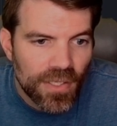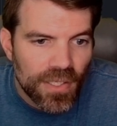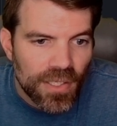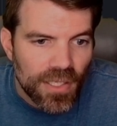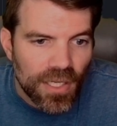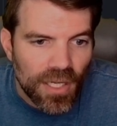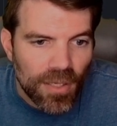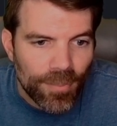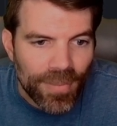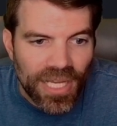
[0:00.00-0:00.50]

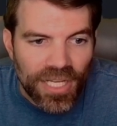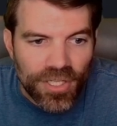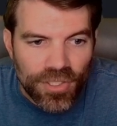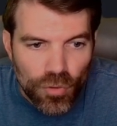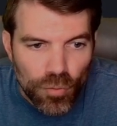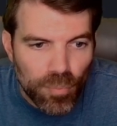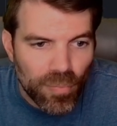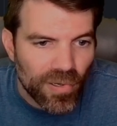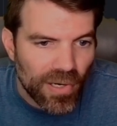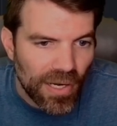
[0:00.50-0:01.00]
and new
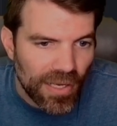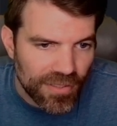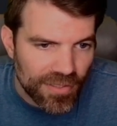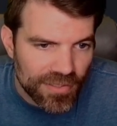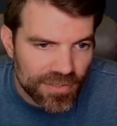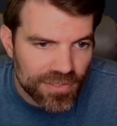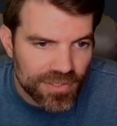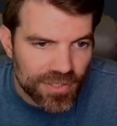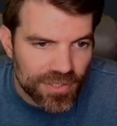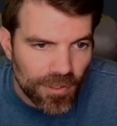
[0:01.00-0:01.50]

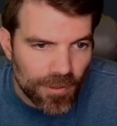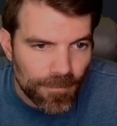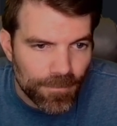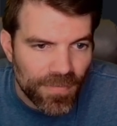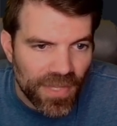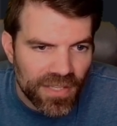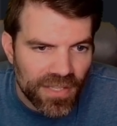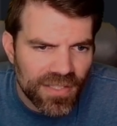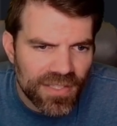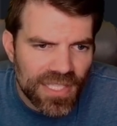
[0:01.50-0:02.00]
products. So
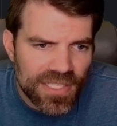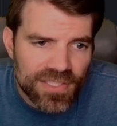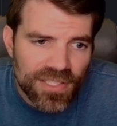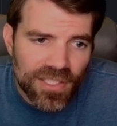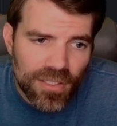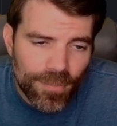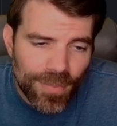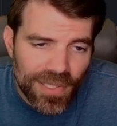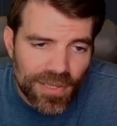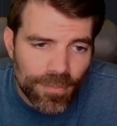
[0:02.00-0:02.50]
I think that's going
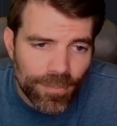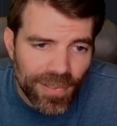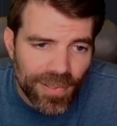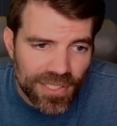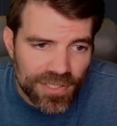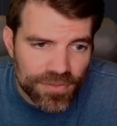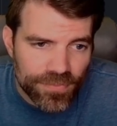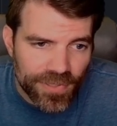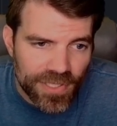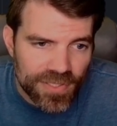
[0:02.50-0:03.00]
to be the
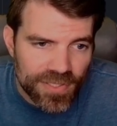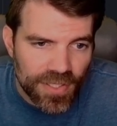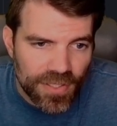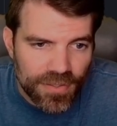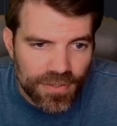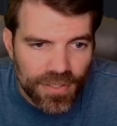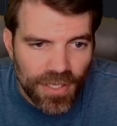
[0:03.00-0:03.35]
biggest reason.